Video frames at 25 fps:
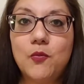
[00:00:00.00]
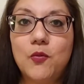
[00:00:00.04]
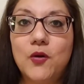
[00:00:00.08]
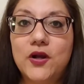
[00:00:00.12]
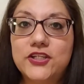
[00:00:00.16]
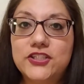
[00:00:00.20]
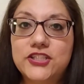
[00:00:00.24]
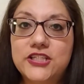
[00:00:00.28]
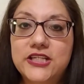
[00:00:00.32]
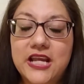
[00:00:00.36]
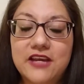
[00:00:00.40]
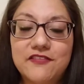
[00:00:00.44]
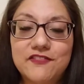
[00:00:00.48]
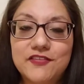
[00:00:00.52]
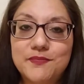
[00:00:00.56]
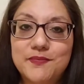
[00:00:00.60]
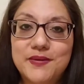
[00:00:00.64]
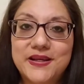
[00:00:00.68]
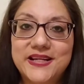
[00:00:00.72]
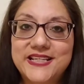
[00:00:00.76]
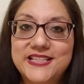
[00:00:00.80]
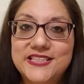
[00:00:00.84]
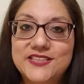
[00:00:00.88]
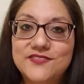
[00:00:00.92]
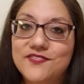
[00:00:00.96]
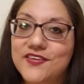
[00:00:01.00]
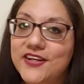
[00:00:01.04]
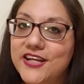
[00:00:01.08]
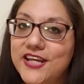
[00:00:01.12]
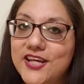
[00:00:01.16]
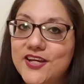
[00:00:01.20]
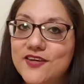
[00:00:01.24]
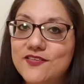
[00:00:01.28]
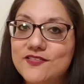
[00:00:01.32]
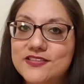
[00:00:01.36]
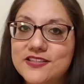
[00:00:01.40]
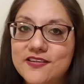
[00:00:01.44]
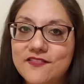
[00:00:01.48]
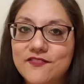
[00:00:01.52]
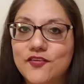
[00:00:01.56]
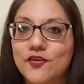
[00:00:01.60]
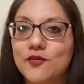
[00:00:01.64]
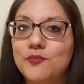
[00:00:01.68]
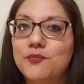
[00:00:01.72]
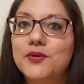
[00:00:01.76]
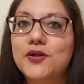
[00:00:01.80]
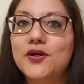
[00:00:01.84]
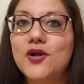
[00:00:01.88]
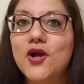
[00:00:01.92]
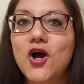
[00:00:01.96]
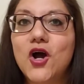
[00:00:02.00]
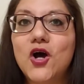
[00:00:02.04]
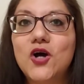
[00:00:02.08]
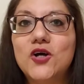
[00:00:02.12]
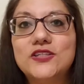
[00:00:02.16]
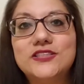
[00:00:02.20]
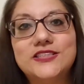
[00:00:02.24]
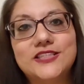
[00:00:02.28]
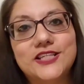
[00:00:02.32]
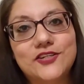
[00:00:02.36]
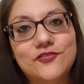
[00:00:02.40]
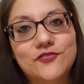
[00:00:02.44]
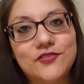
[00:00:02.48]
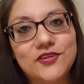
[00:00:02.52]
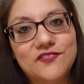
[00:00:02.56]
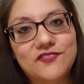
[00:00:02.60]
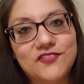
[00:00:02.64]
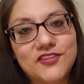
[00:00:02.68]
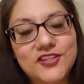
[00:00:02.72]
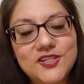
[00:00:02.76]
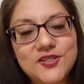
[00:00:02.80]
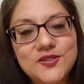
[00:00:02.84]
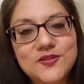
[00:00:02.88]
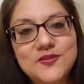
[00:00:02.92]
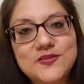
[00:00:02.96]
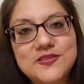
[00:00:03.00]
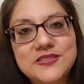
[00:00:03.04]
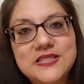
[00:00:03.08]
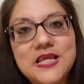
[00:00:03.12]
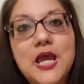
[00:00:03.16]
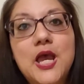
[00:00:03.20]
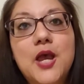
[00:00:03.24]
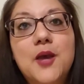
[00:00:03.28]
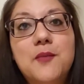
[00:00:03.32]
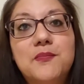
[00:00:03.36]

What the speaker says: watching everybody's videos of their book hauls and reviews.